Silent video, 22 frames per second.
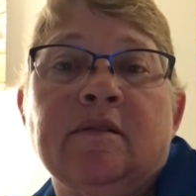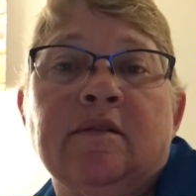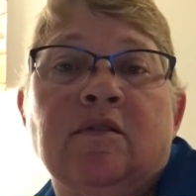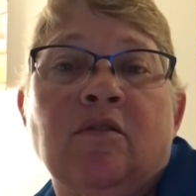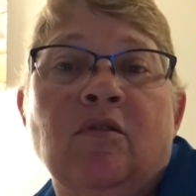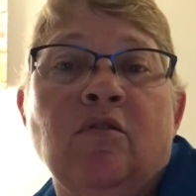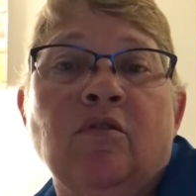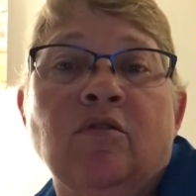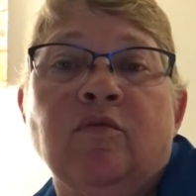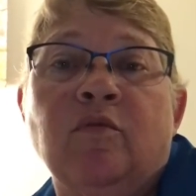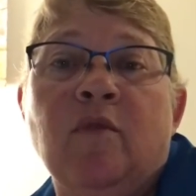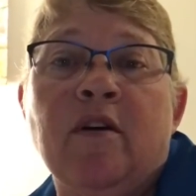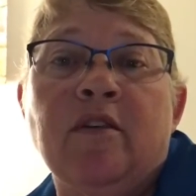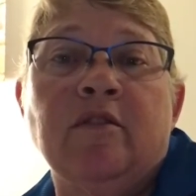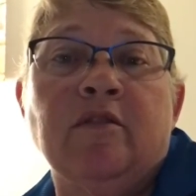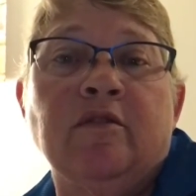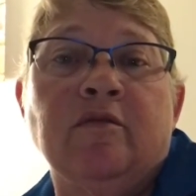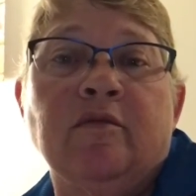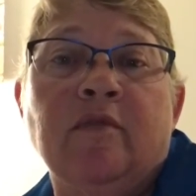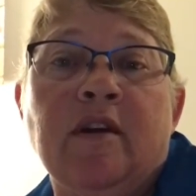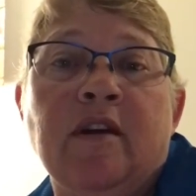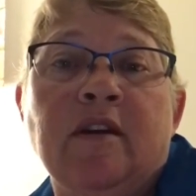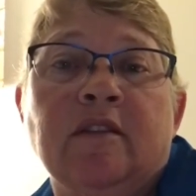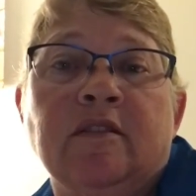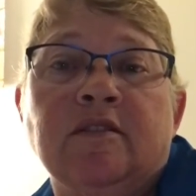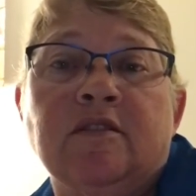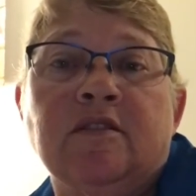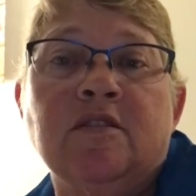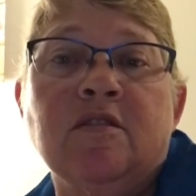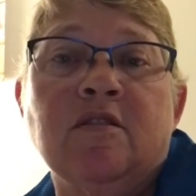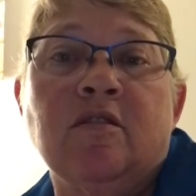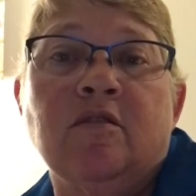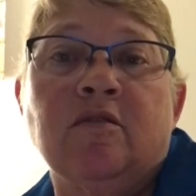cold weather and rain and
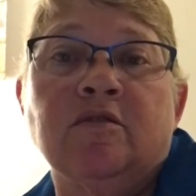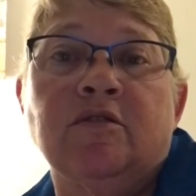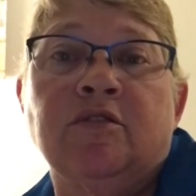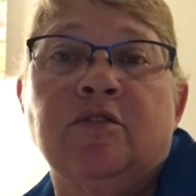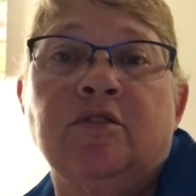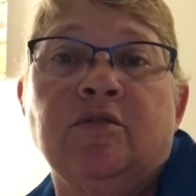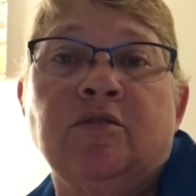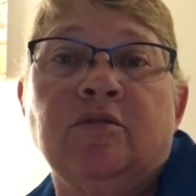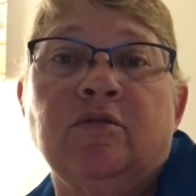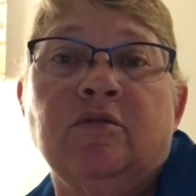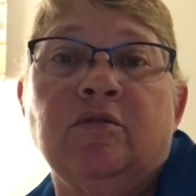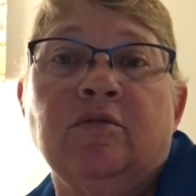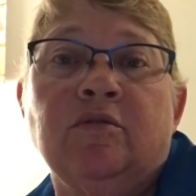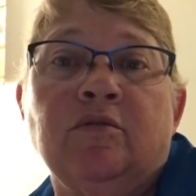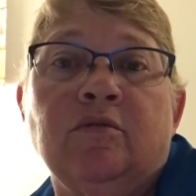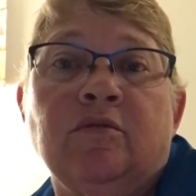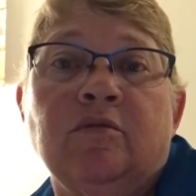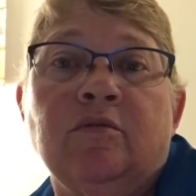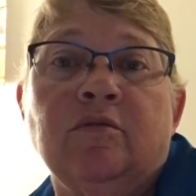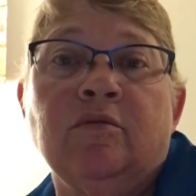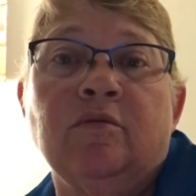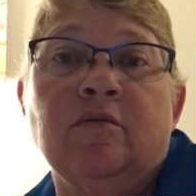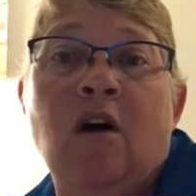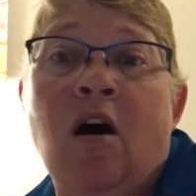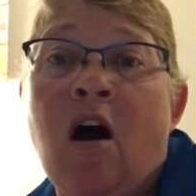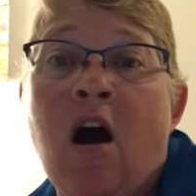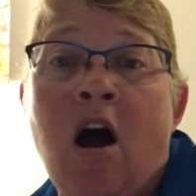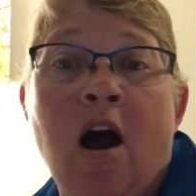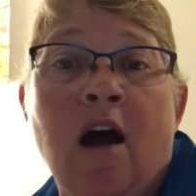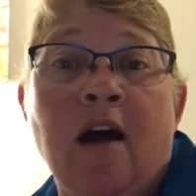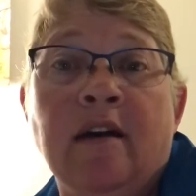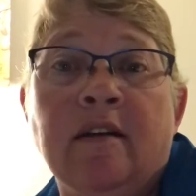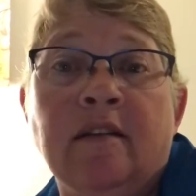snow to
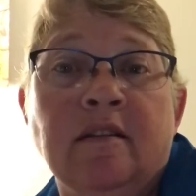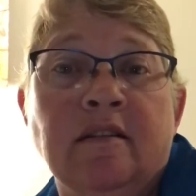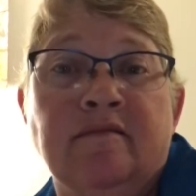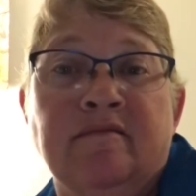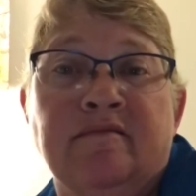hot,